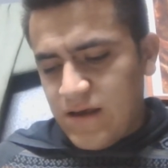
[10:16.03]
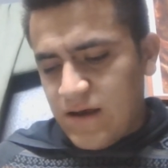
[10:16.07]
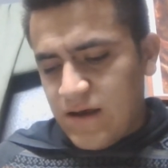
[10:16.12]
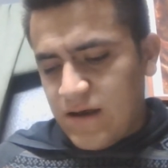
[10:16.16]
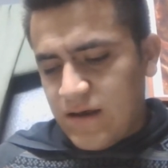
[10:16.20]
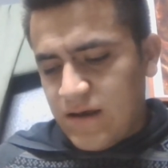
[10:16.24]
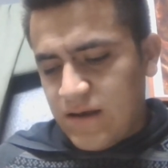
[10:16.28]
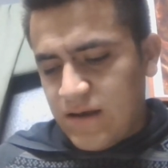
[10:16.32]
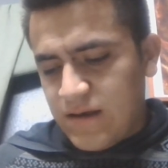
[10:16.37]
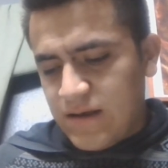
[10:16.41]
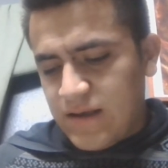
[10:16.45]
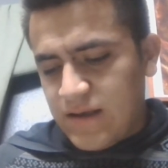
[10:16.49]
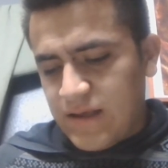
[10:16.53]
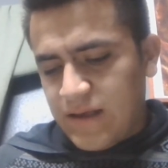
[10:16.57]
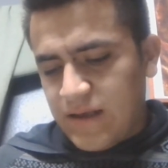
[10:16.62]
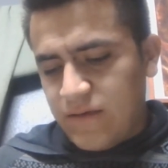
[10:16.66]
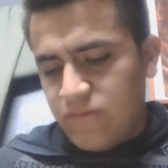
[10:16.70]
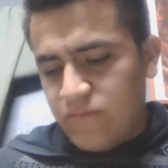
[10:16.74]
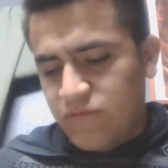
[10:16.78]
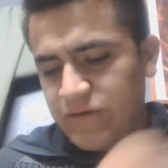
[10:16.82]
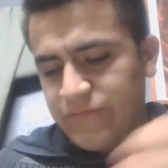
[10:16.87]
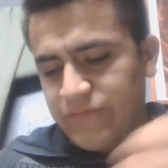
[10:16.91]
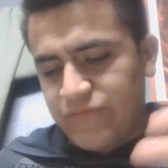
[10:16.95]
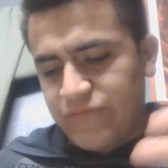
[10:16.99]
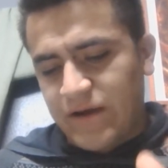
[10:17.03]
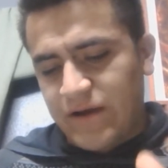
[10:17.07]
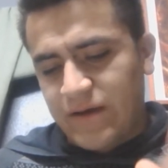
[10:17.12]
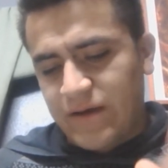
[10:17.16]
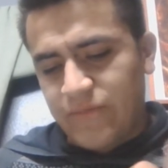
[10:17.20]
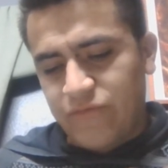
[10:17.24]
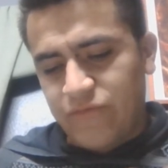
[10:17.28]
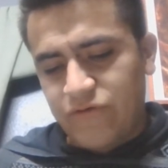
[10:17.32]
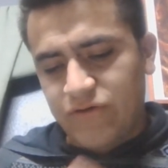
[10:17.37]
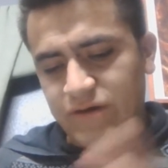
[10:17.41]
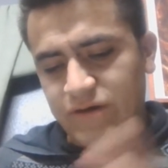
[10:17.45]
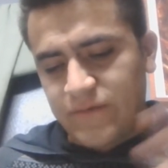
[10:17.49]
And I
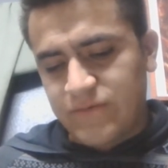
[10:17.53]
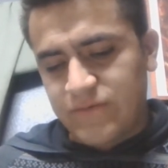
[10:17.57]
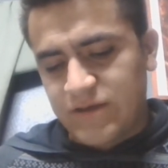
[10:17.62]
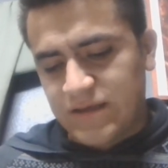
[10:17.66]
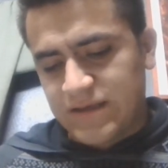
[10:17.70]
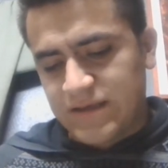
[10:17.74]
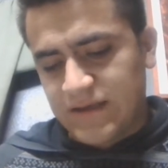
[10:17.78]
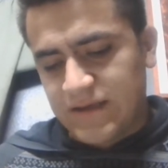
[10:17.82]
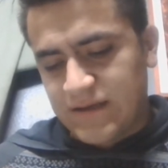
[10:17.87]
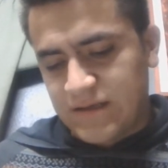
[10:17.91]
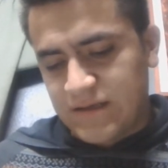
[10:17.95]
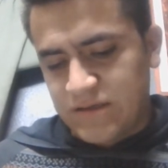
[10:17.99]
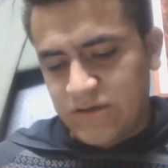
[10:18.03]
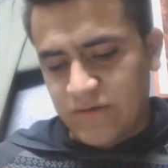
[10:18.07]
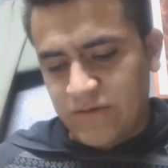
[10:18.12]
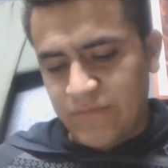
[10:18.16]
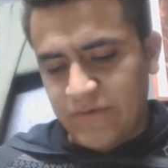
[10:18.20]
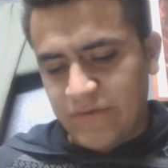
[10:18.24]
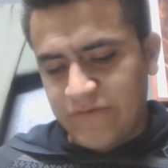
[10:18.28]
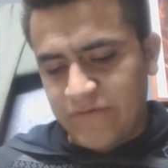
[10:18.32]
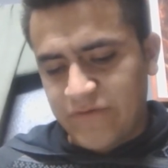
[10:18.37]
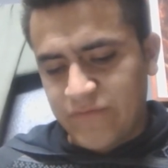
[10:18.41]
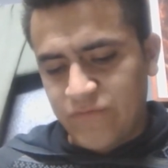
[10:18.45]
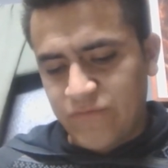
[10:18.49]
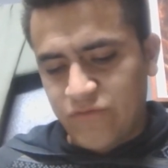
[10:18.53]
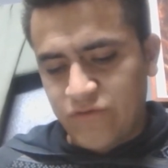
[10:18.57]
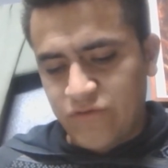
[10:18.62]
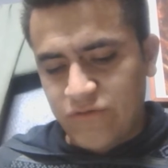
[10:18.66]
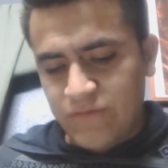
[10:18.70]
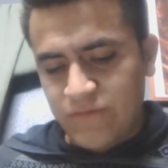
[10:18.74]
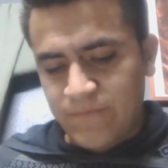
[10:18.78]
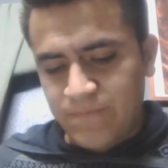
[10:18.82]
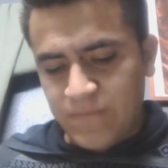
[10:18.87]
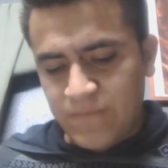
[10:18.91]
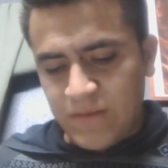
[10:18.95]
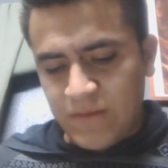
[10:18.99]
broke up the second term even more,